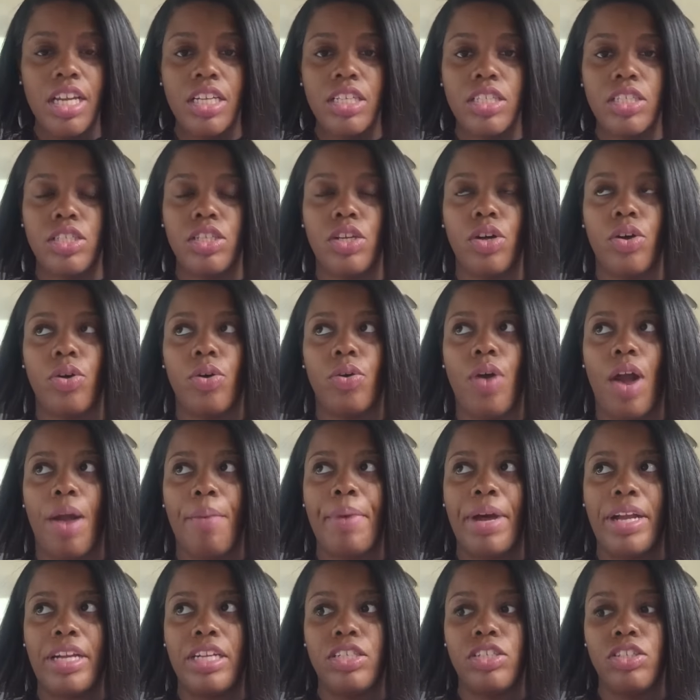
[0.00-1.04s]
So our
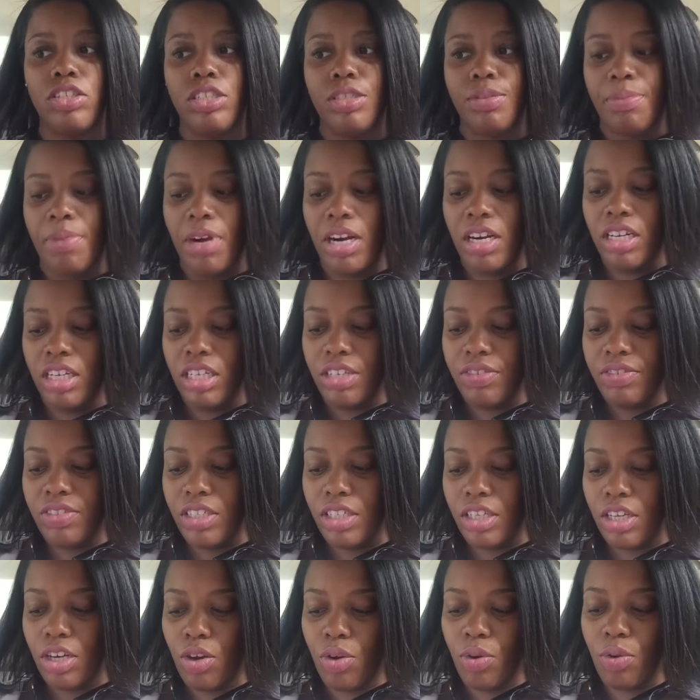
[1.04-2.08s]
bodies are smart enough
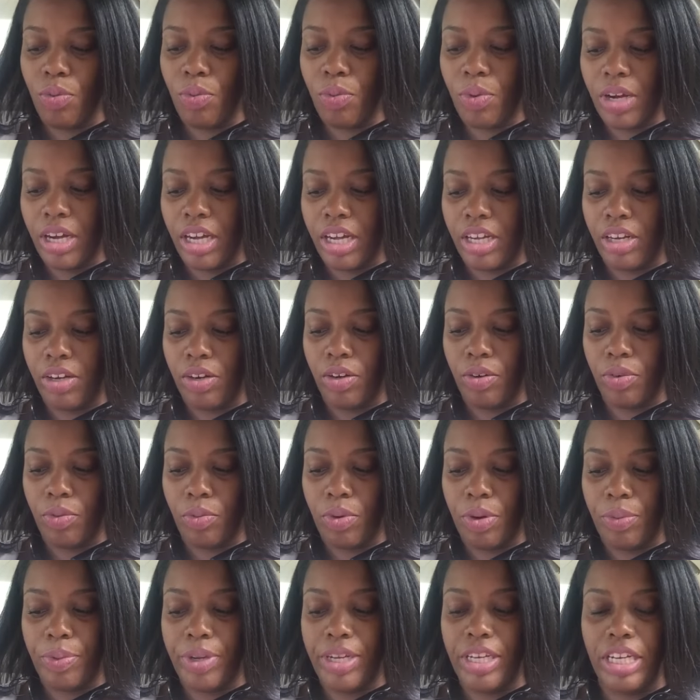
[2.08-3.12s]
to know
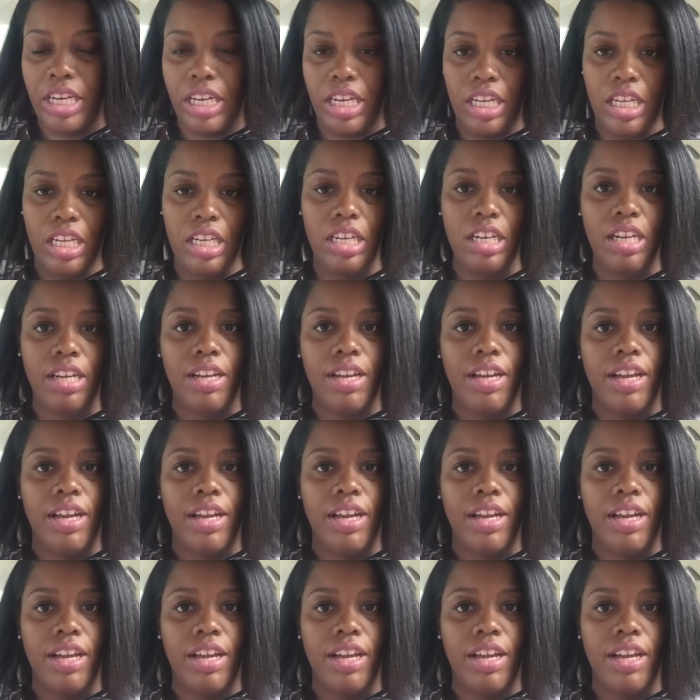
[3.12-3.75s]
what we need,